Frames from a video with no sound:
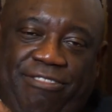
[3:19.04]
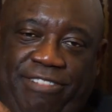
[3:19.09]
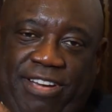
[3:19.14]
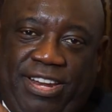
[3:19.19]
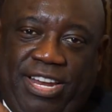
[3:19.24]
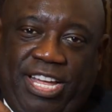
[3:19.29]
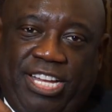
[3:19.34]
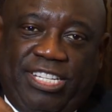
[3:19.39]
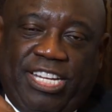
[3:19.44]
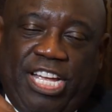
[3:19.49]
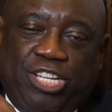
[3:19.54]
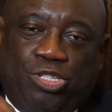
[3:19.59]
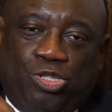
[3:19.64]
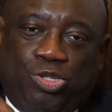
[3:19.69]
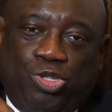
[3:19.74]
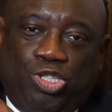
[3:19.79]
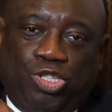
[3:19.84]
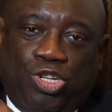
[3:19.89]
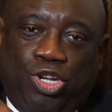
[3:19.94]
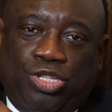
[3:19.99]
financial
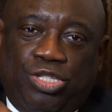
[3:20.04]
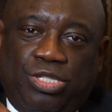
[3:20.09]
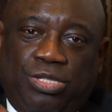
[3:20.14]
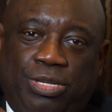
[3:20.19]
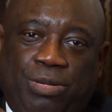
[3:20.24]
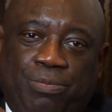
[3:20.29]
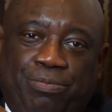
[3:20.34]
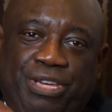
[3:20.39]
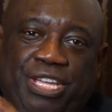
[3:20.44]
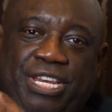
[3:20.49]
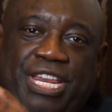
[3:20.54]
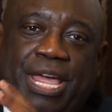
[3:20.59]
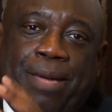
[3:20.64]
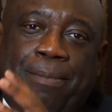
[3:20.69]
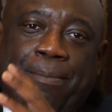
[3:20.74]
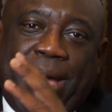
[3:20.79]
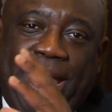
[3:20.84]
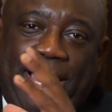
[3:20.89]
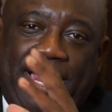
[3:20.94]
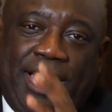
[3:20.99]
institutions, be they
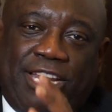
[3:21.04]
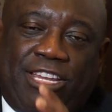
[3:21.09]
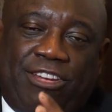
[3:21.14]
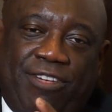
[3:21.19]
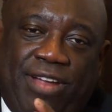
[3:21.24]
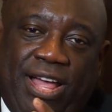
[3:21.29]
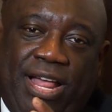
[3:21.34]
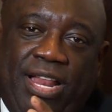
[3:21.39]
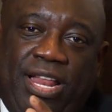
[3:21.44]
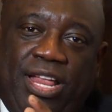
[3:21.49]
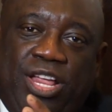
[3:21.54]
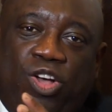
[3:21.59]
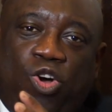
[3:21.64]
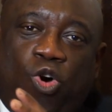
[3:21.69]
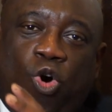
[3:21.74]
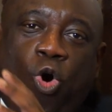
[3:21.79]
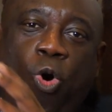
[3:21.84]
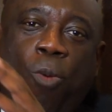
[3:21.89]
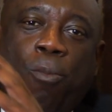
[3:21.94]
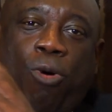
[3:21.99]
bilateral
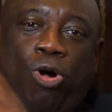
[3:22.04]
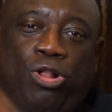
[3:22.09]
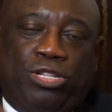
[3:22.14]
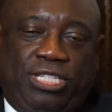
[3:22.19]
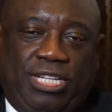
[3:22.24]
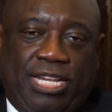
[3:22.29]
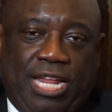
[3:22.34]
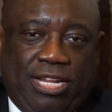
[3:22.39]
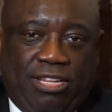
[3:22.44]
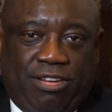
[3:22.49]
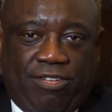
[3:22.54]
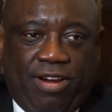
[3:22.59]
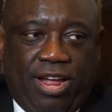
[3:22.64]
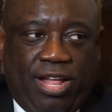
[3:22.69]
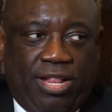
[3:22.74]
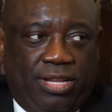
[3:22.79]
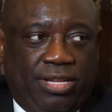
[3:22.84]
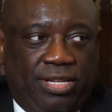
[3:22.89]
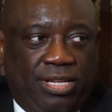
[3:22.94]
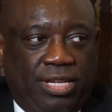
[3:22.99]
or
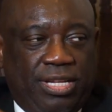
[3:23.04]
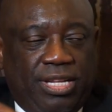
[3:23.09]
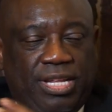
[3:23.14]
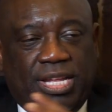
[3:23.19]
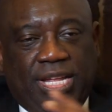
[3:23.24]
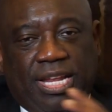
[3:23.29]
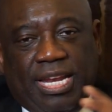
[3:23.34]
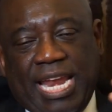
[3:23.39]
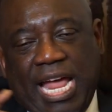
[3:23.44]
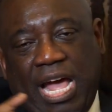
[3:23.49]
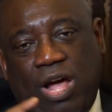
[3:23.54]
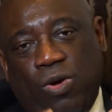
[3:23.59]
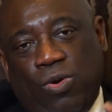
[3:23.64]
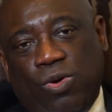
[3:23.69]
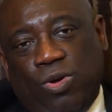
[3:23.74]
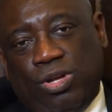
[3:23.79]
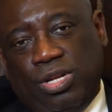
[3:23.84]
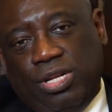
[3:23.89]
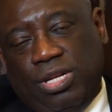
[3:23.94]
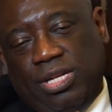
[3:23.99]
multilateral.
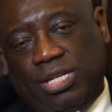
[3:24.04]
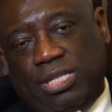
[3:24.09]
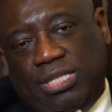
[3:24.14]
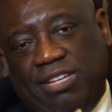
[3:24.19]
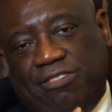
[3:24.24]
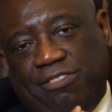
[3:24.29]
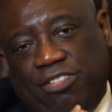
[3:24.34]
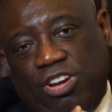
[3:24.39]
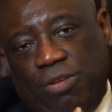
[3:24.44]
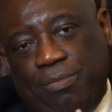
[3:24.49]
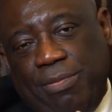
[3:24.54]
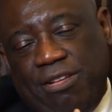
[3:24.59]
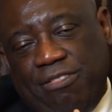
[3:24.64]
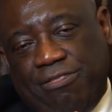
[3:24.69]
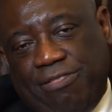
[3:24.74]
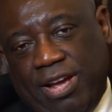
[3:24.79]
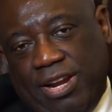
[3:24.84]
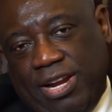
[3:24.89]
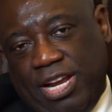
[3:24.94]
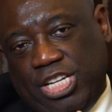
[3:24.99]
Now, development
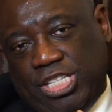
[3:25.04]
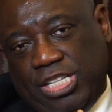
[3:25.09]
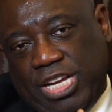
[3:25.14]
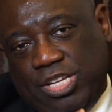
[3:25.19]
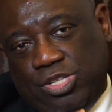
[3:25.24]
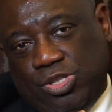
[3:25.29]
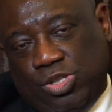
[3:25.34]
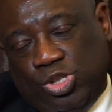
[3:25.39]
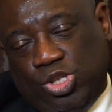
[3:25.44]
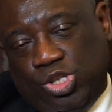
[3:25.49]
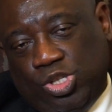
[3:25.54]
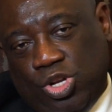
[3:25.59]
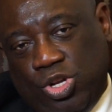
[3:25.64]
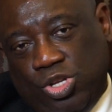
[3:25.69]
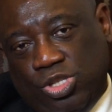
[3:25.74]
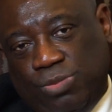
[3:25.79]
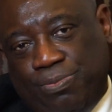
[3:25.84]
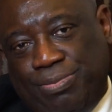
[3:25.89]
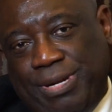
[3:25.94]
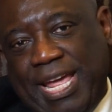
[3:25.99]
financial
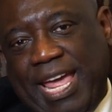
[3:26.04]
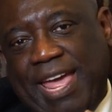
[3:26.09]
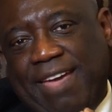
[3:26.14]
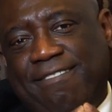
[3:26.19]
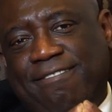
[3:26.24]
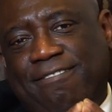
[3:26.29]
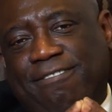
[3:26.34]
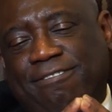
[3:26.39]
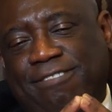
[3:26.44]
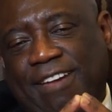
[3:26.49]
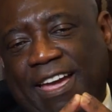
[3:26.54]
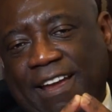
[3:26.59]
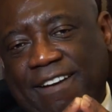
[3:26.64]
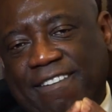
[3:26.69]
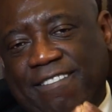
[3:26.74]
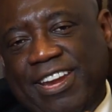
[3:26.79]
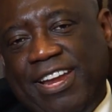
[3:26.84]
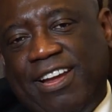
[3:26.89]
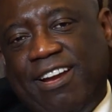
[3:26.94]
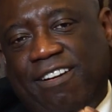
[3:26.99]
institutions play a
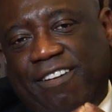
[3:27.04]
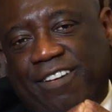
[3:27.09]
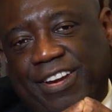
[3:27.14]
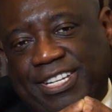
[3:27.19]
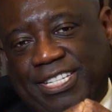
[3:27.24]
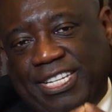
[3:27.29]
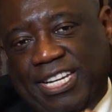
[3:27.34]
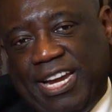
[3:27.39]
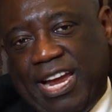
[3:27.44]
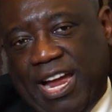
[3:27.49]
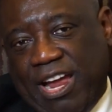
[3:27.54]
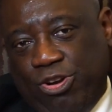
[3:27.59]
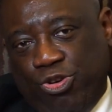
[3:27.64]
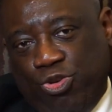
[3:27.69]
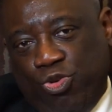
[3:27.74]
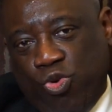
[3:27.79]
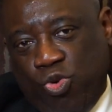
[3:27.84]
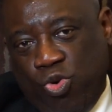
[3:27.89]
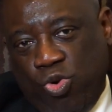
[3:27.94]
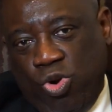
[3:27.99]
very critical
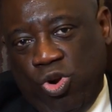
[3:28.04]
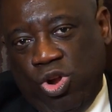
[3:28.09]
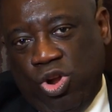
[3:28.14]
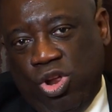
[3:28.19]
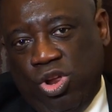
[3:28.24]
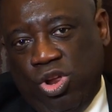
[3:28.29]
role